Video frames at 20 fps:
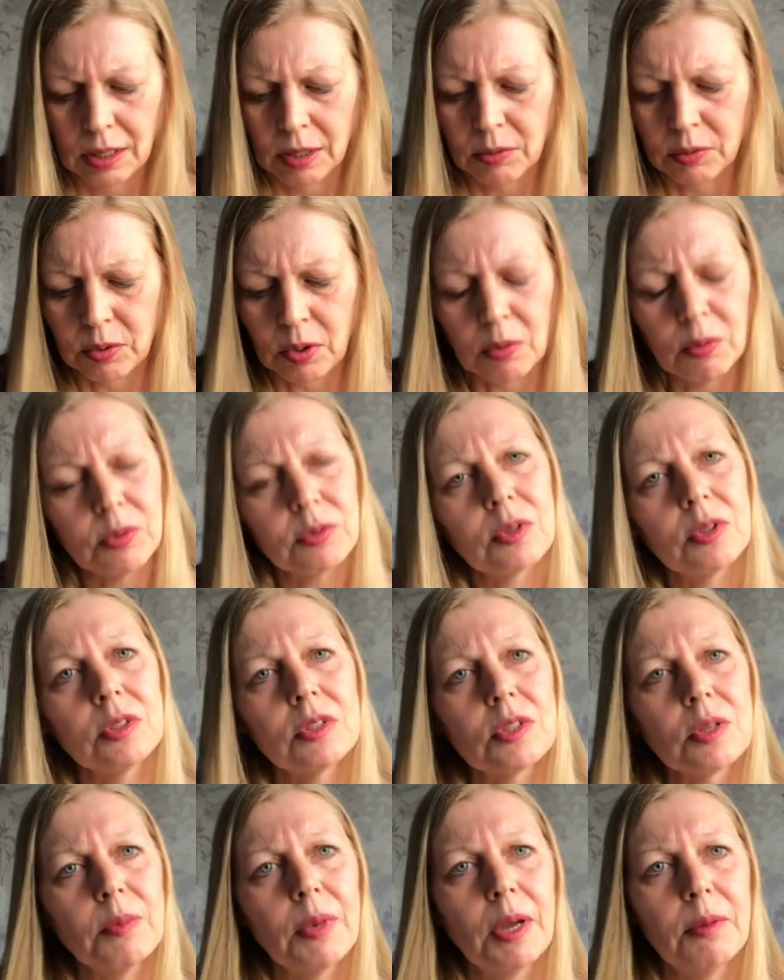I was always going
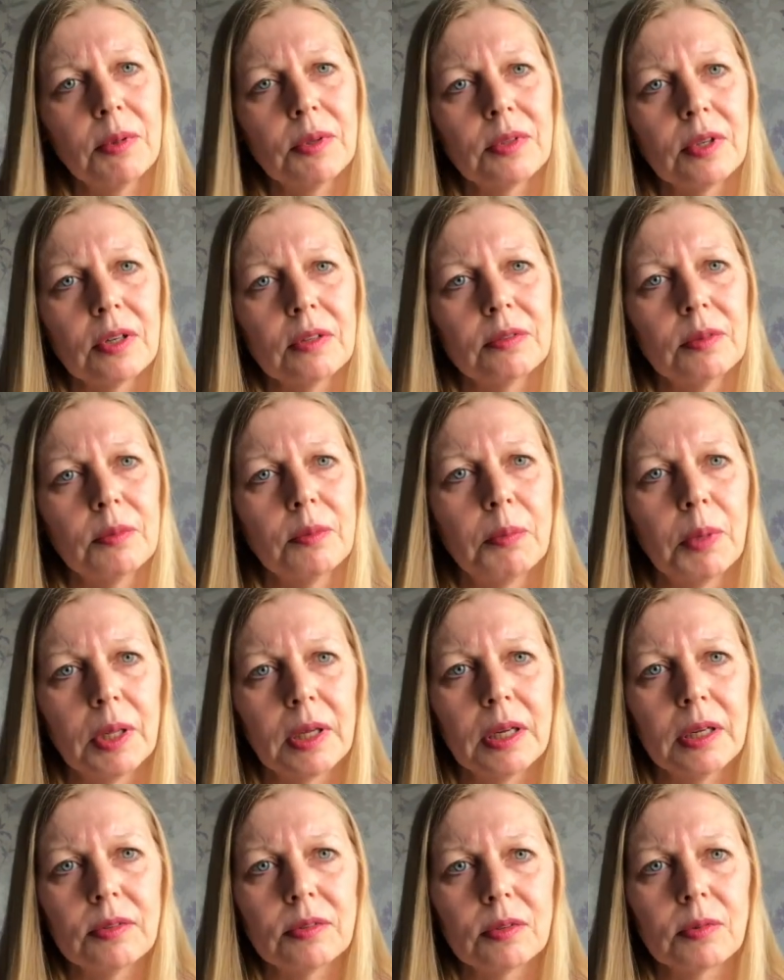to make myself a
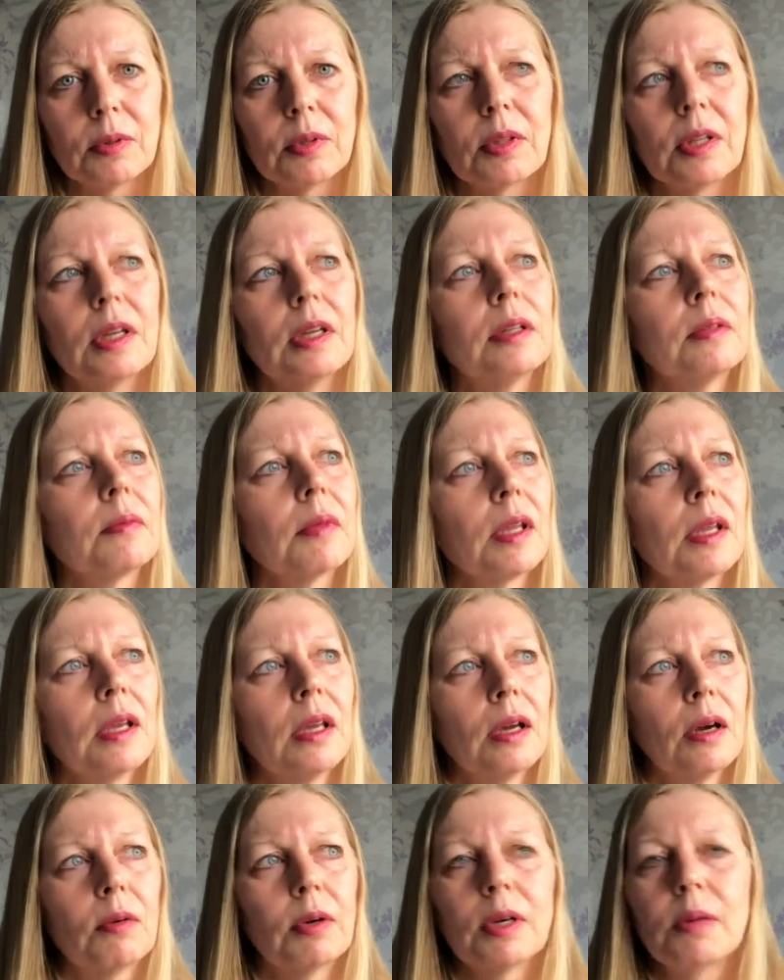blazer with it,
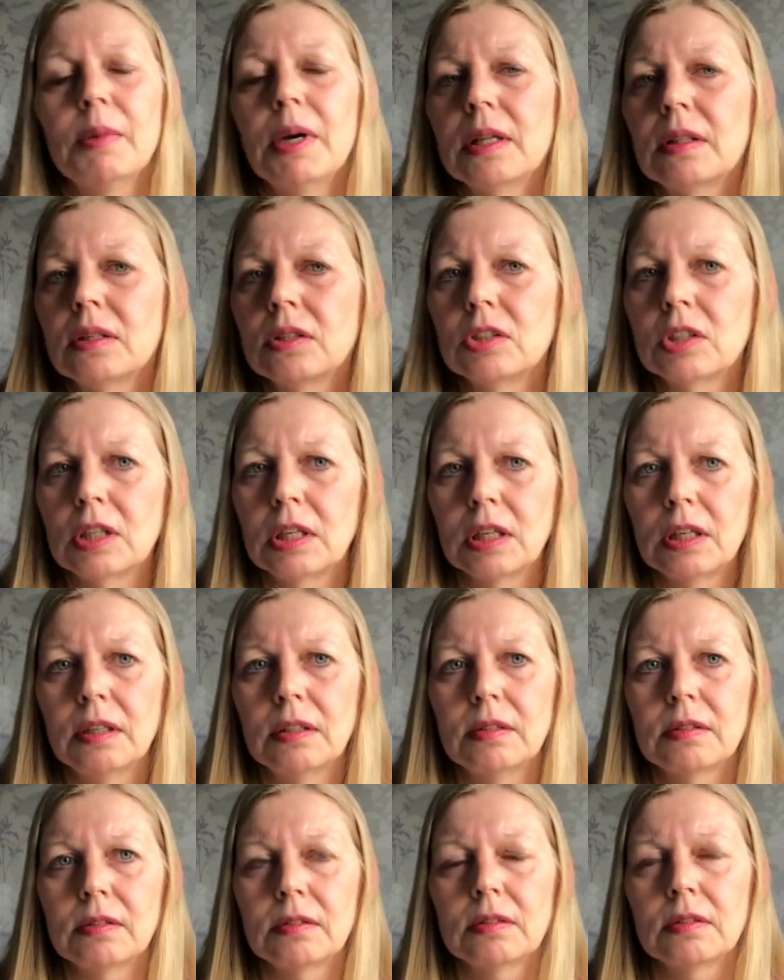and when I made the
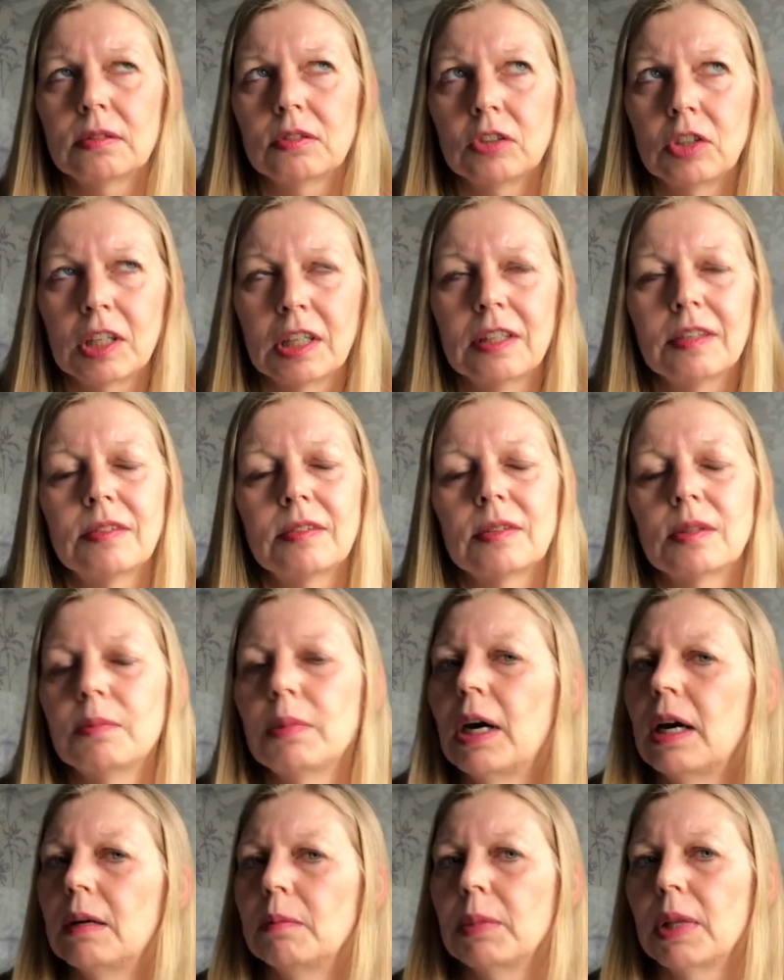Jaquista
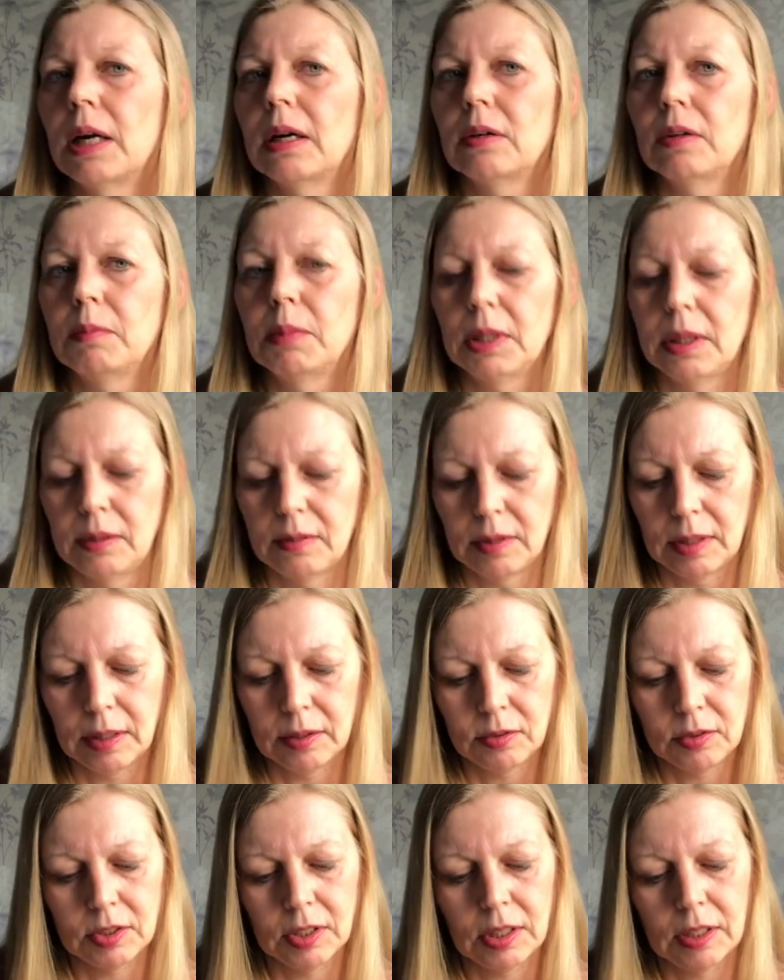blazer
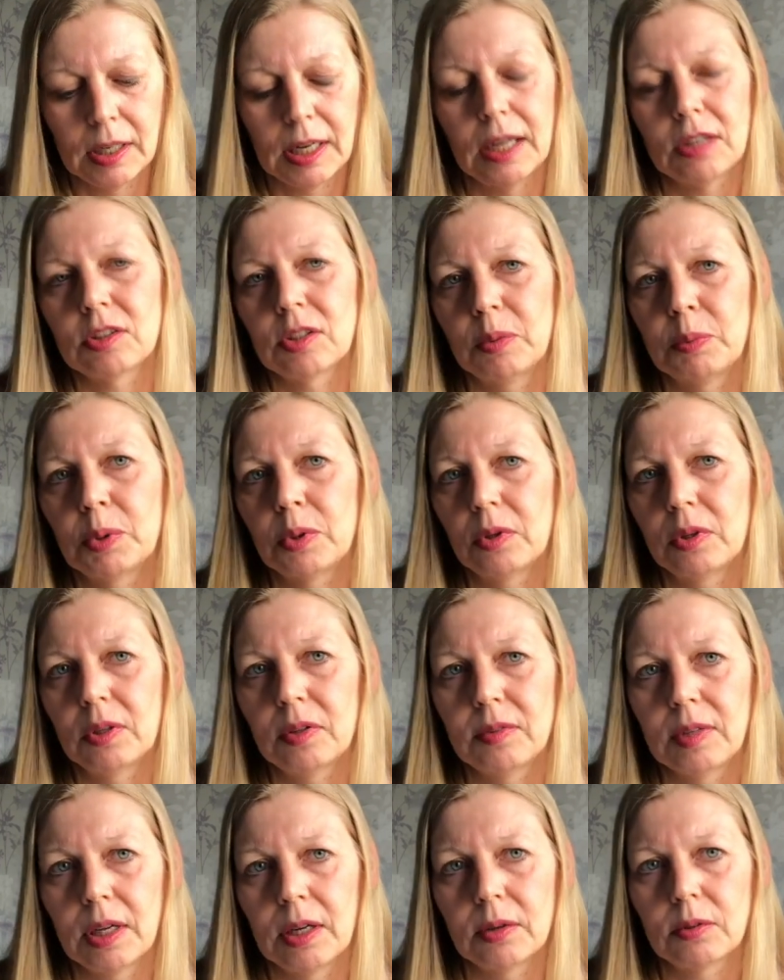last year, I actually pulled
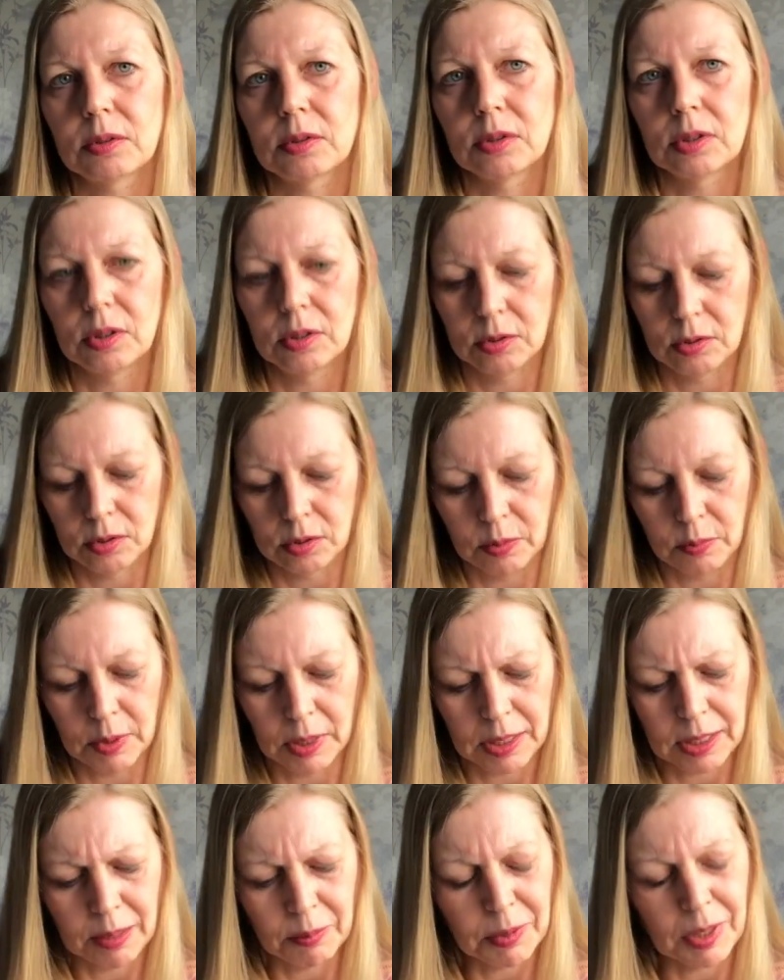this out to
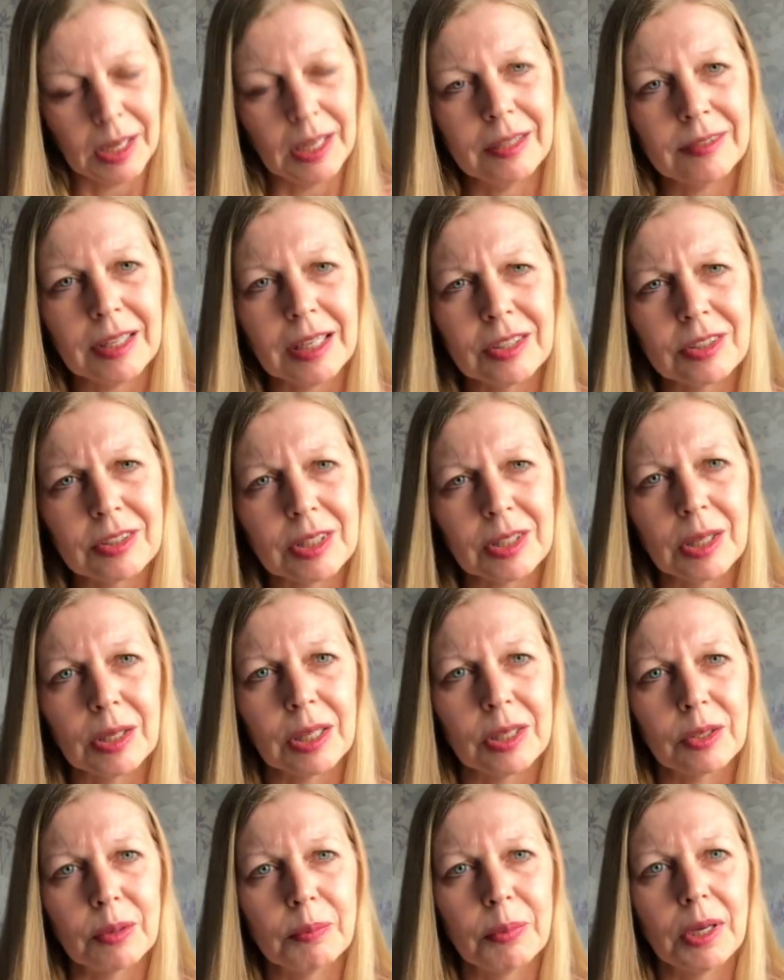make it, but it is actually a
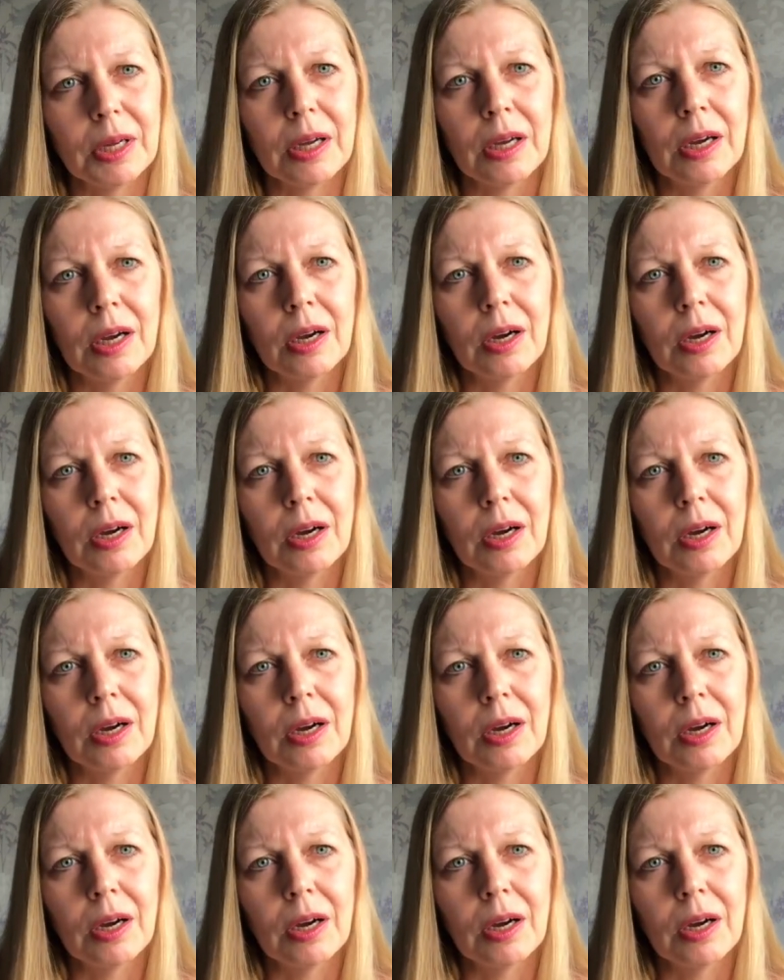little bit